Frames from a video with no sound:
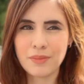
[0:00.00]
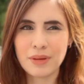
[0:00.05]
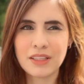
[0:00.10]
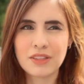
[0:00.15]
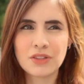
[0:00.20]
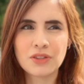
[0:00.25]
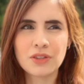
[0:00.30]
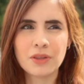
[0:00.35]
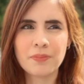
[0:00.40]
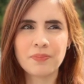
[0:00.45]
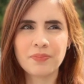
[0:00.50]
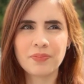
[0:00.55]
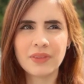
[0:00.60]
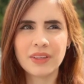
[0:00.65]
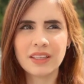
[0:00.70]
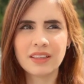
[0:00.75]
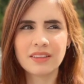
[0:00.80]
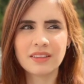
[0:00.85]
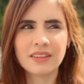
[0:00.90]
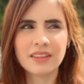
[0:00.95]
as
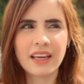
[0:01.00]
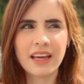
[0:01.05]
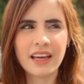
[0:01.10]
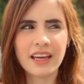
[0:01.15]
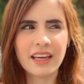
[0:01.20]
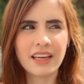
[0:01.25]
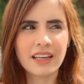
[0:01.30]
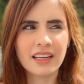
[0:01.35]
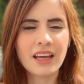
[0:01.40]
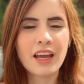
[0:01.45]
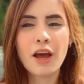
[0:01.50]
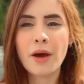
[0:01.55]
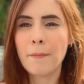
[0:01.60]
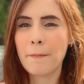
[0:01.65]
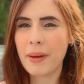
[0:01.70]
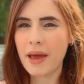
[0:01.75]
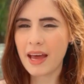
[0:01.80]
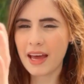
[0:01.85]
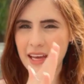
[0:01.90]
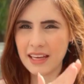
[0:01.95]
something that
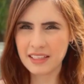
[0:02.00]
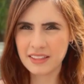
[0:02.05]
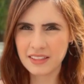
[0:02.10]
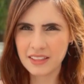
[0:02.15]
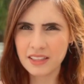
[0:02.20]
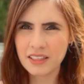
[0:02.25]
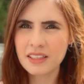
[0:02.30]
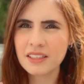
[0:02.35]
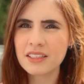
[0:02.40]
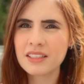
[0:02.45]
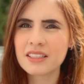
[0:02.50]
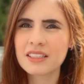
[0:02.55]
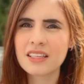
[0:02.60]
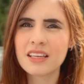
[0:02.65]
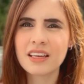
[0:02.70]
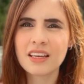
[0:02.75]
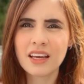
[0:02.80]
passes,